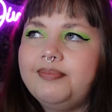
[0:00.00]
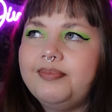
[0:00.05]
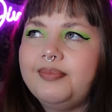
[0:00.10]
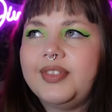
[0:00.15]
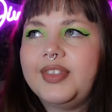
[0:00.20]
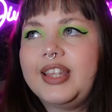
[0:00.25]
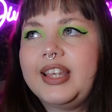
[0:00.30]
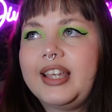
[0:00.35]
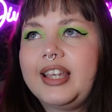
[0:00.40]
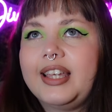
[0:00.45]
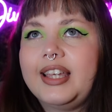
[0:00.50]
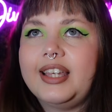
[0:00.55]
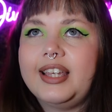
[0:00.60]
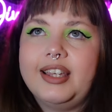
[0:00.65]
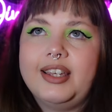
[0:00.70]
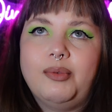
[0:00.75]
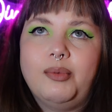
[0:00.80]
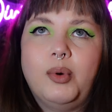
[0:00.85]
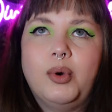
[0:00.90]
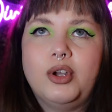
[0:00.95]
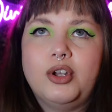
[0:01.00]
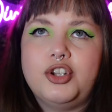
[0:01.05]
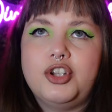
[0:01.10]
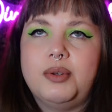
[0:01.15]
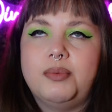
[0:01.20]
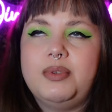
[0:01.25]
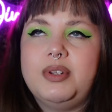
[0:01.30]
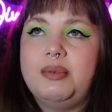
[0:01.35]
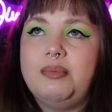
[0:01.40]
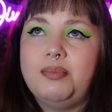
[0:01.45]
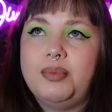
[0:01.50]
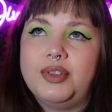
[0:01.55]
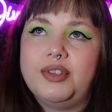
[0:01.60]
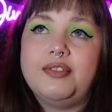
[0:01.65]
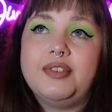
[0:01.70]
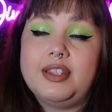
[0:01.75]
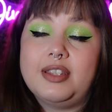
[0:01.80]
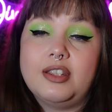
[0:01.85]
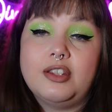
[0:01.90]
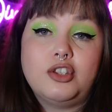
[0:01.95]
they worshipped him, but
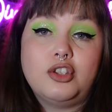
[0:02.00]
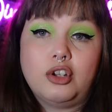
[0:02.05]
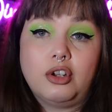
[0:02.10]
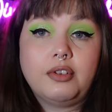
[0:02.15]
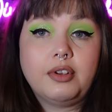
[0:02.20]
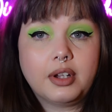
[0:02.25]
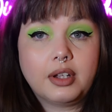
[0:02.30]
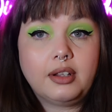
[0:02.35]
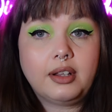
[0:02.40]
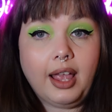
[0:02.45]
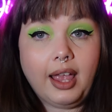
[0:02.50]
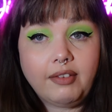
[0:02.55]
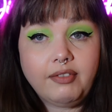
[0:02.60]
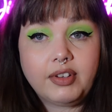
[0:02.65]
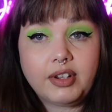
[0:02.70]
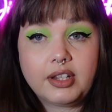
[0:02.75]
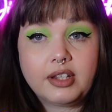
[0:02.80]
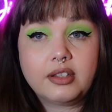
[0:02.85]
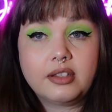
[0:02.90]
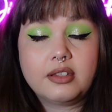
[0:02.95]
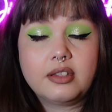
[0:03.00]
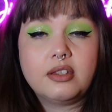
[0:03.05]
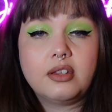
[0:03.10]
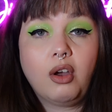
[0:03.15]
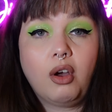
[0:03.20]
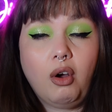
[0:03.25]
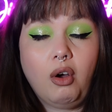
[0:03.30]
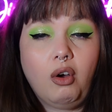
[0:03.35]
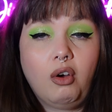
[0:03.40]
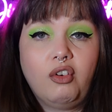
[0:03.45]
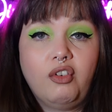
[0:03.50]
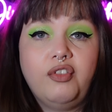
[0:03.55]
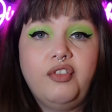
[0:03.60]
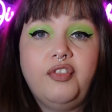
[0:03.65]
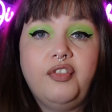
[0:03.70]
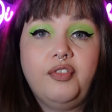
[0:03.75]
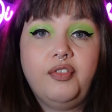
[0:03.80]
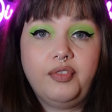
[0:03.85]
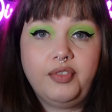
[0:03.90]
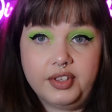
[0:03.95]
there is historical evidence
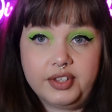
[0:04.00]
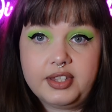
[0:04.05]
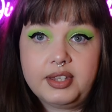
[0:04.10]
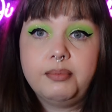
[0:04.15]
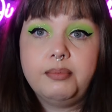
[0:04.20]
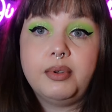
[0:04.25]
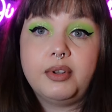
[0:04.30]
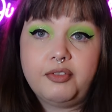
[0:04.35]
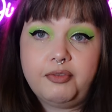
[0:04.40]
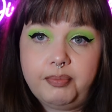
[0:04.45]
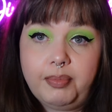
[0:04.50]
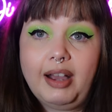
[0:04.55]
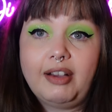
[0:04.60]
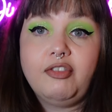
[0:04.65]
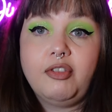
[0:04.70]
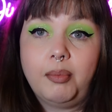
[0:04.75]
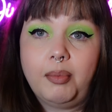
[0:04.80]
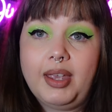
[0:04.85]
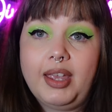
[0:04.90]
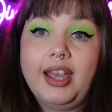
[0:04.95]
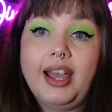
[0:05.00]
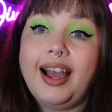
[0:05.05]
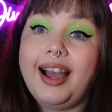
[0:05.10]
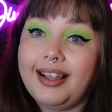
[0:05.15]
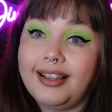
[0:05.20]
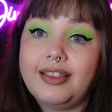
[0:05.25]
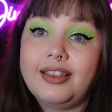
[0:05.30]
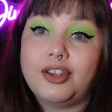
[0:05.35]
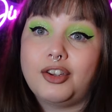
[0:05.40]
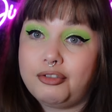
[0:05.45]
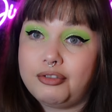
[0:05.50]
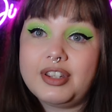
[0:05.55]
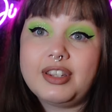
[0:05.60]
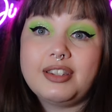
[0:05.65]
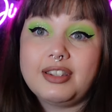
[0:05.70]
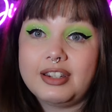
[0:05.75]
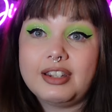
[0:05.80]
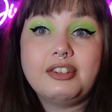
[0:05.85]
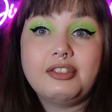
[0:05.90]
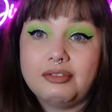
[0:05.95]
of the symbol of Baphomet and the
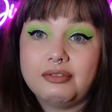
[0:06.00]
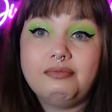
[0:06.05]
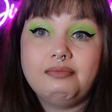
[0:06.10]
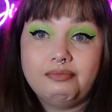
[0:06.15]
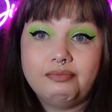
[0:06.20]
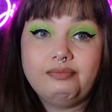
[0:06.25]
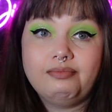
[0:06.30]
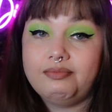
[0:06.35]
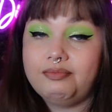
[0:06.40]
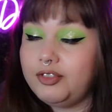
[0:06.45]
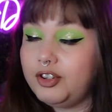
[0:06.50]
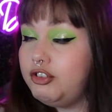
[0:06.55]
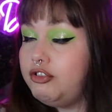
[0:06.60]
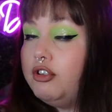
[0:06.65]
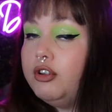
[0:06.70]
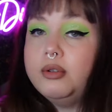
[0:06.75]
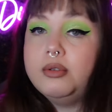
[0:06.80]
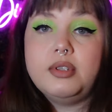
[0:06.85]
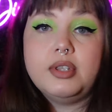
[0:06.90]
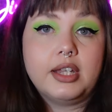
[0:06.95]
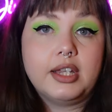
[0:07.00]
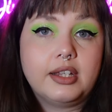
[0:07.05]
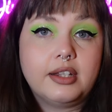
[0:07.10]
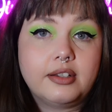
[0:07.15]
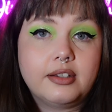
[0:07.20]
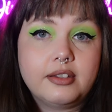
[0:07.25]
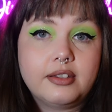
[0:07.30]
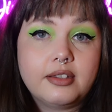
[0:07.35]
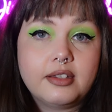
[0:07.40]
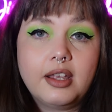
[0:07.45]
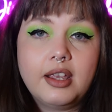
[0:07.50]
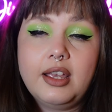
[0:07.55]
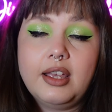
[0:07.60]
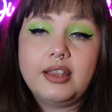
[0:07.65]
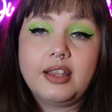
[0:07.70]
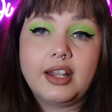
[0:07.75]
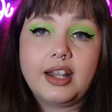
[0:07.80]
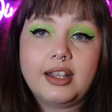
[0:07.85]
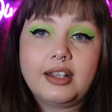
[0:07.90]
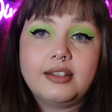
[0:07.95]
Christian Crusaders,
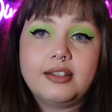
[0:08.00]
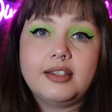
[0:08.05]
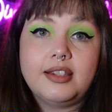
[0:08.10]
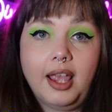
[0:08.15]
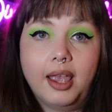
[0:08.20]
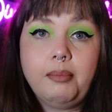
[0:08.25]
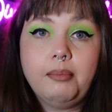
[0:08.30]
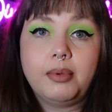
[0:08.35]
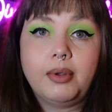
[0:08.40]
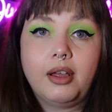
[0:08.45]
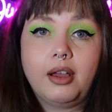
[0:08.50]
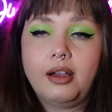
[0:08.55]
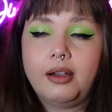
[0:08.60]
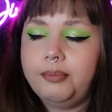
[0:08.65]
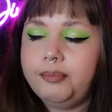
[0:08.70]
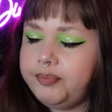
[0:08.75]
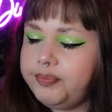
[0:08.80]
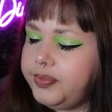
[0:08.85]
the Knights Templar.